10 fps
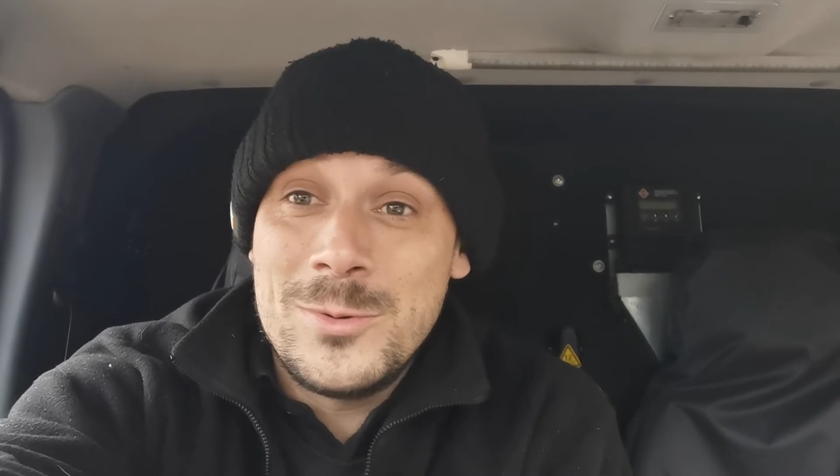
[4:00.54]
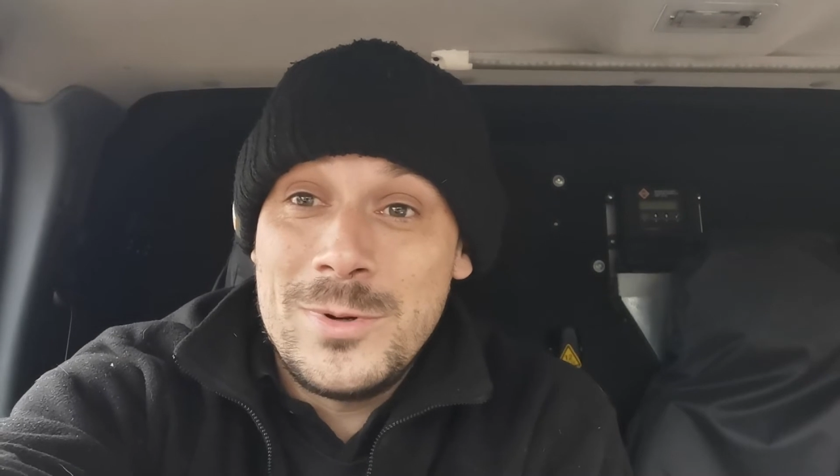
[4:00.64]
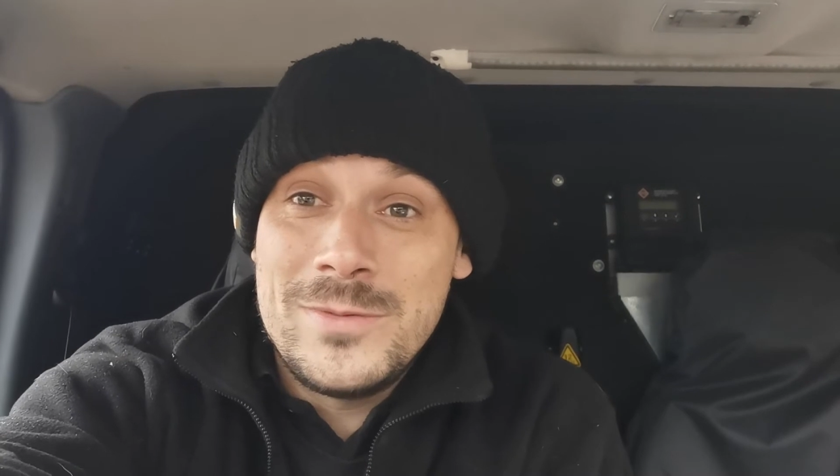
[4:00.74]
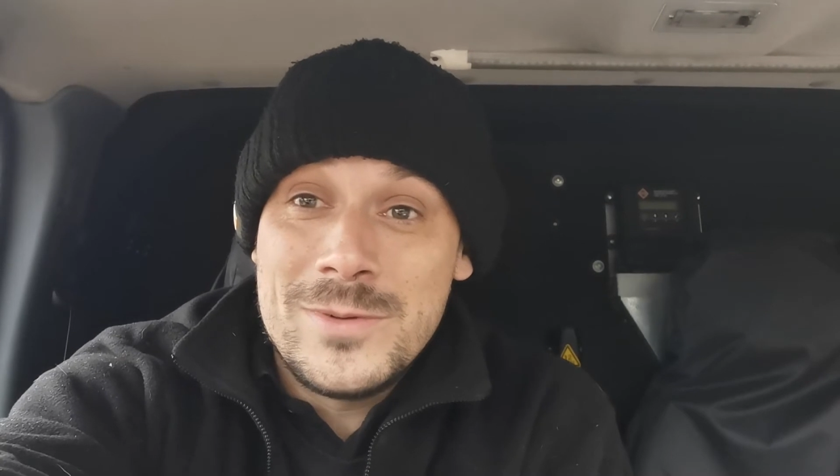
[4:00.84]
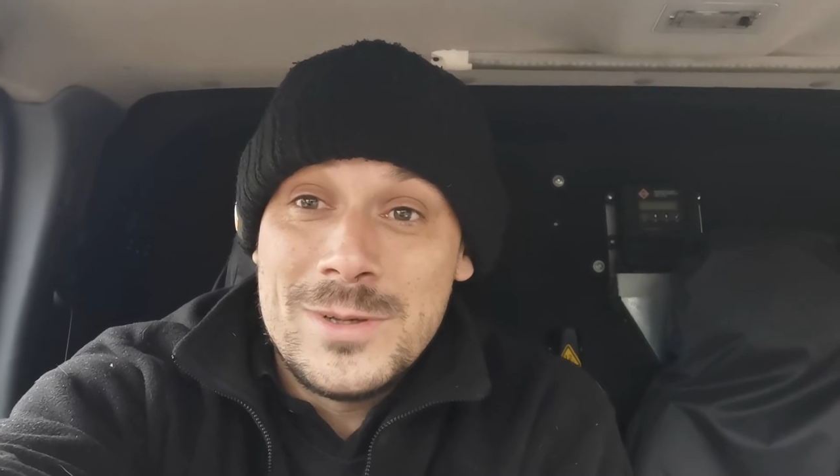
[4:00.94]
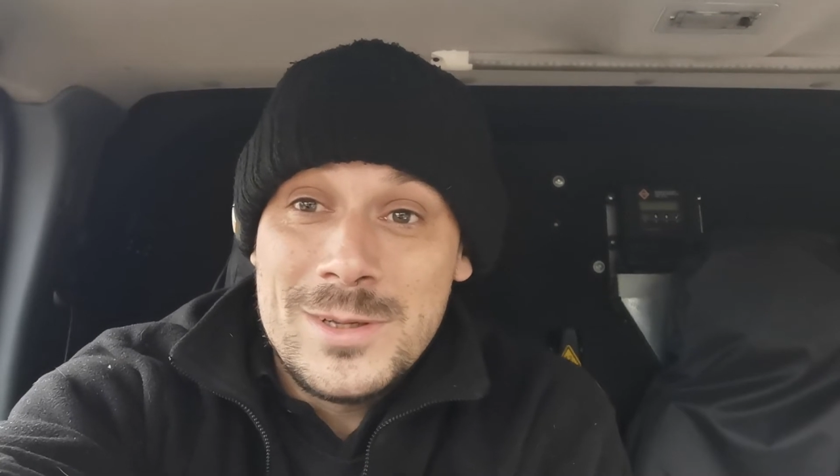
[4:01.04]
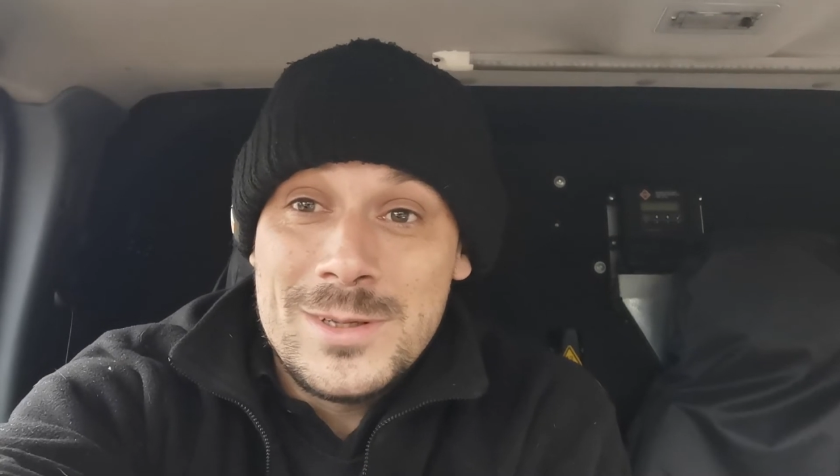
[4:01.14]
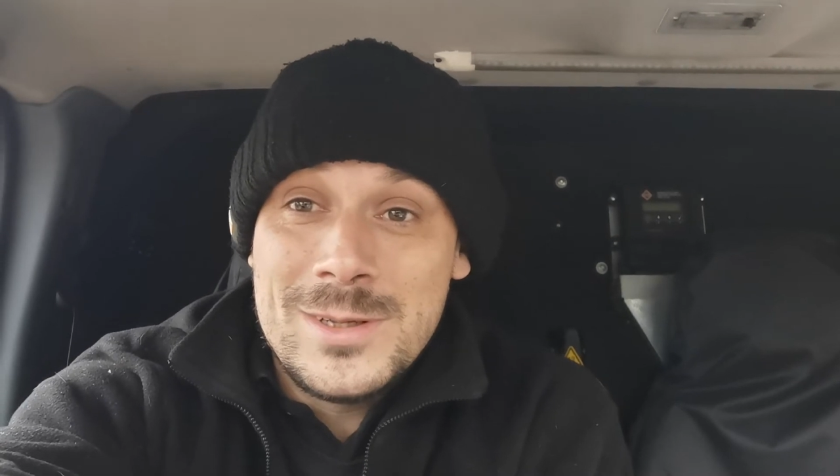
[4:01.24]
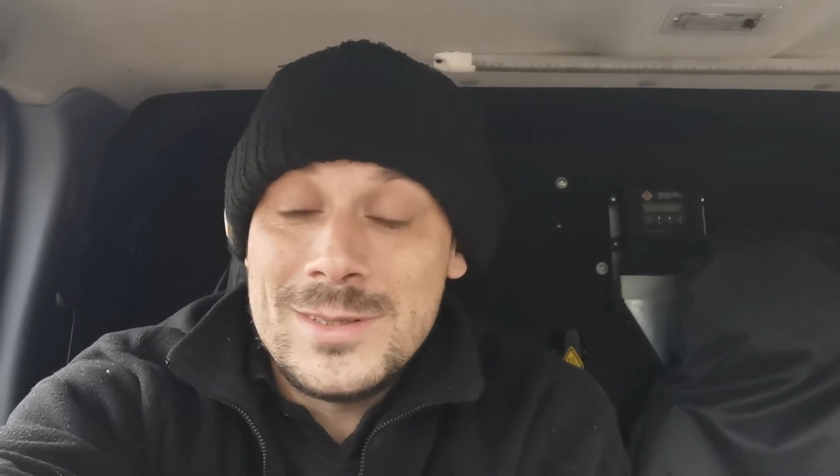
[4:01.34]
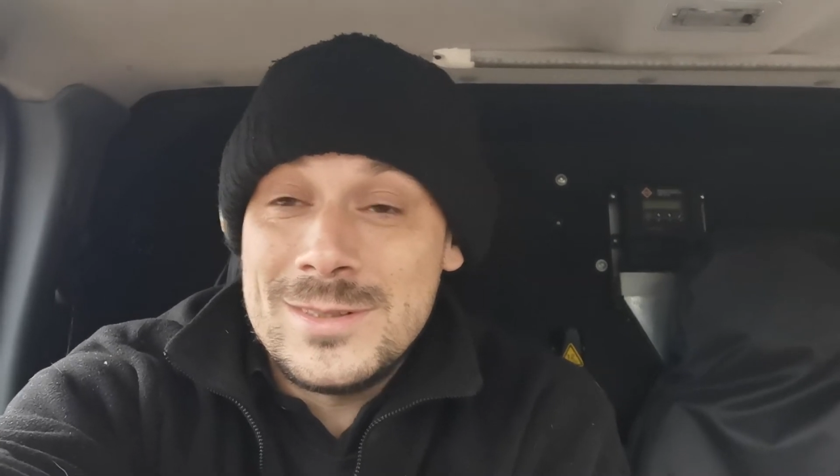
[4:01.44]
but
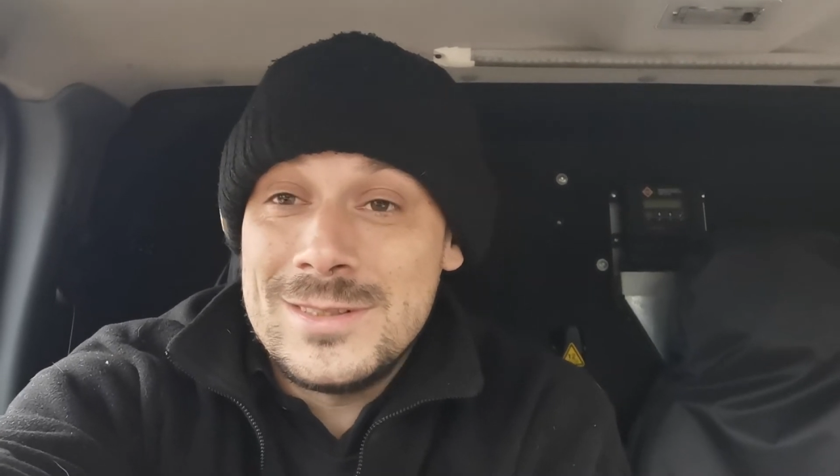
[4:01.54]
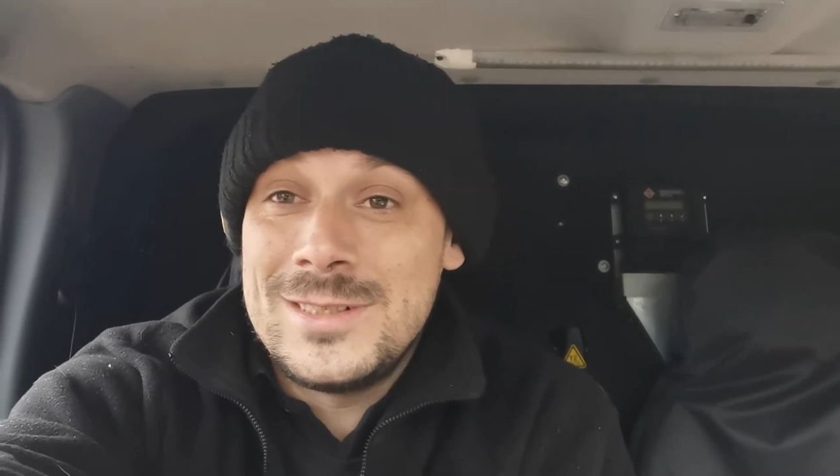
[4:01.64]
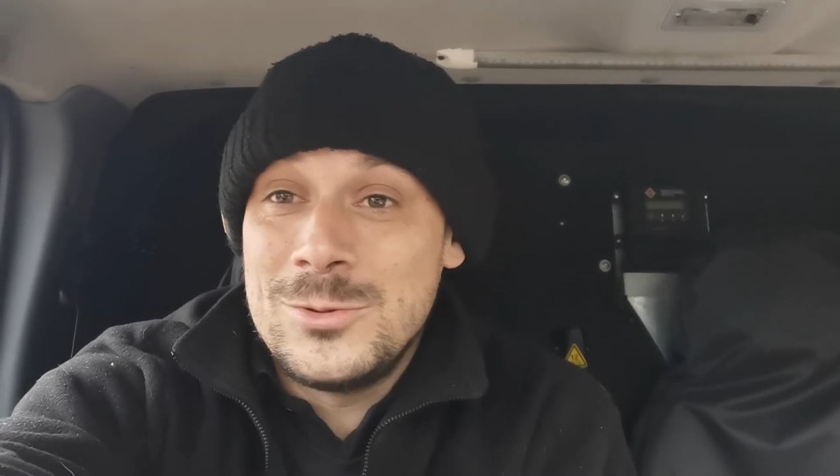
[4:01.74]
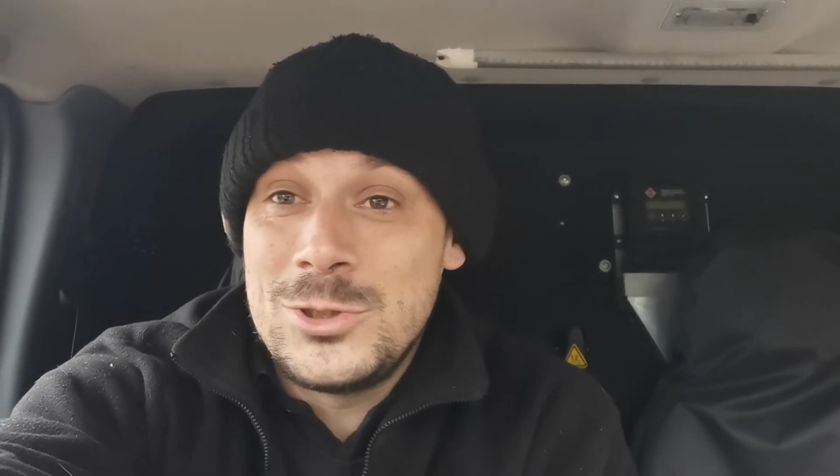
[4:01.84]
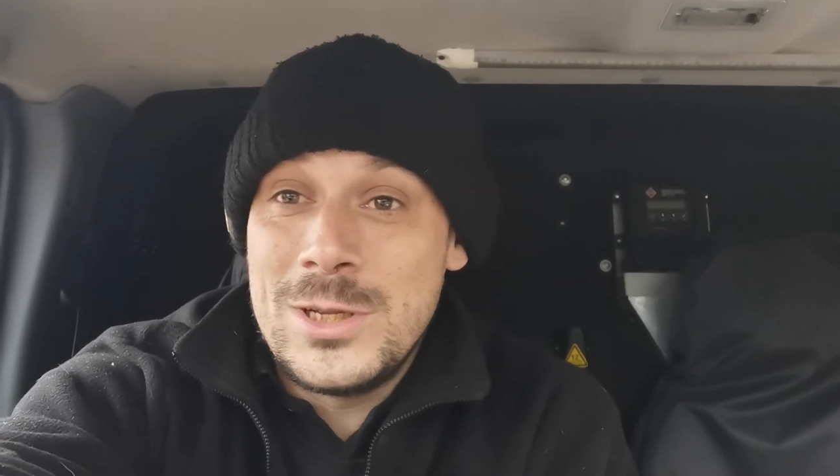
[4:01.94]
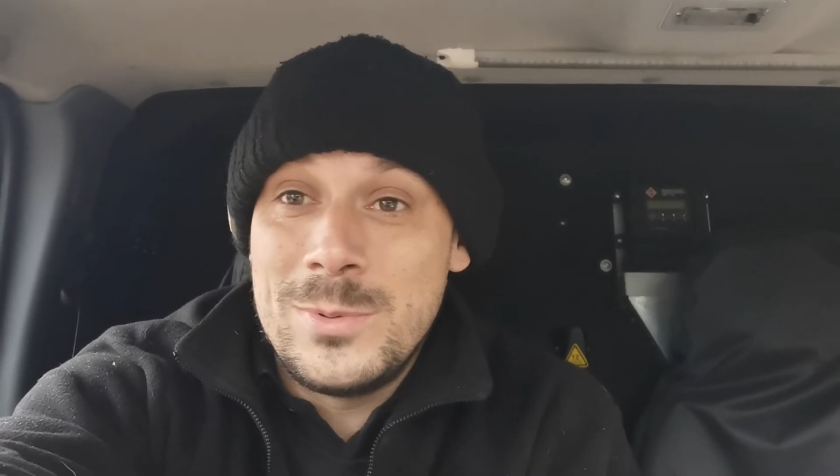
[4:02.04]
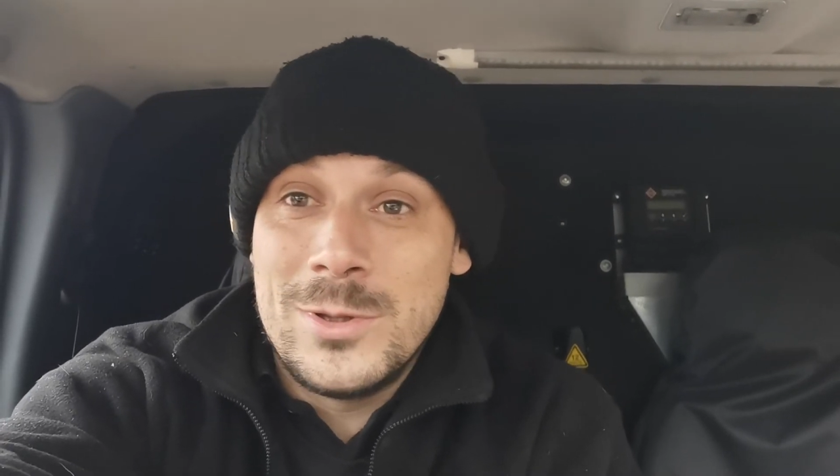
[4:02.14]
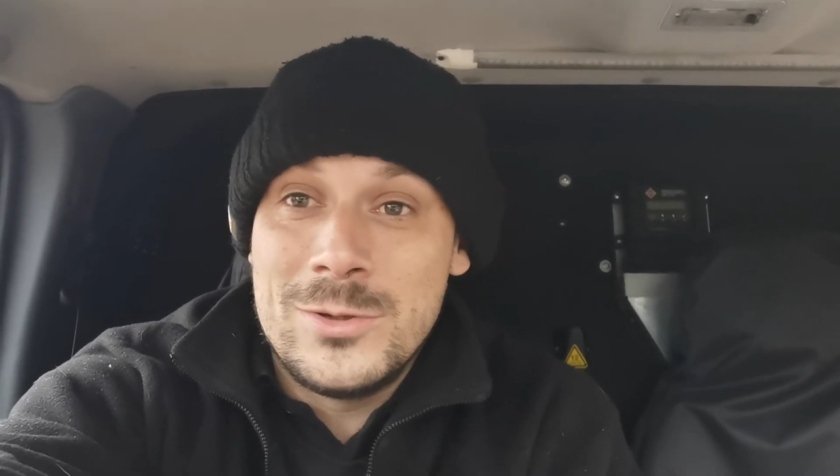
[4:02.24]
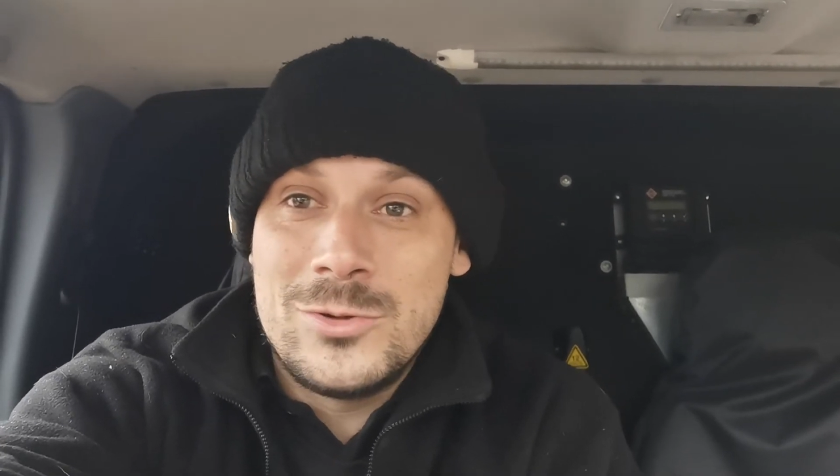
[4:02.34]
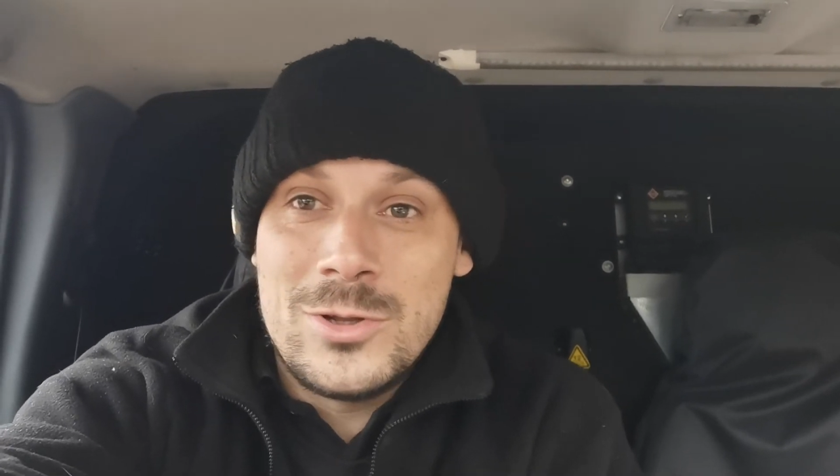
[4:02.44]
it's still cheaper
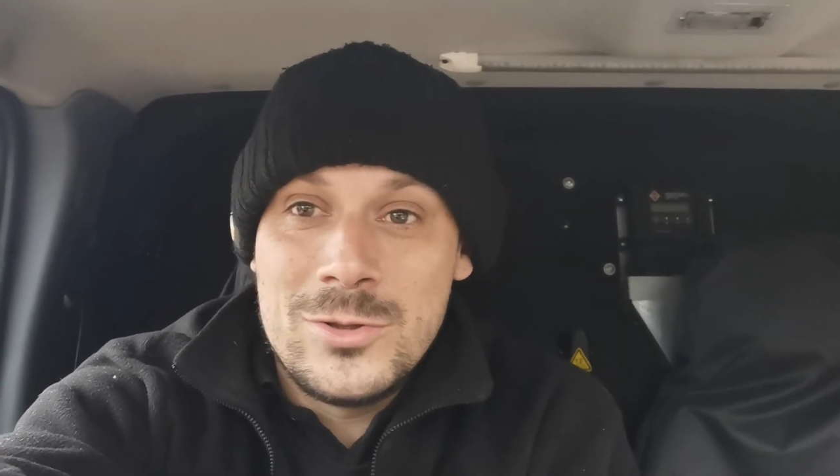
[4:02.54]
than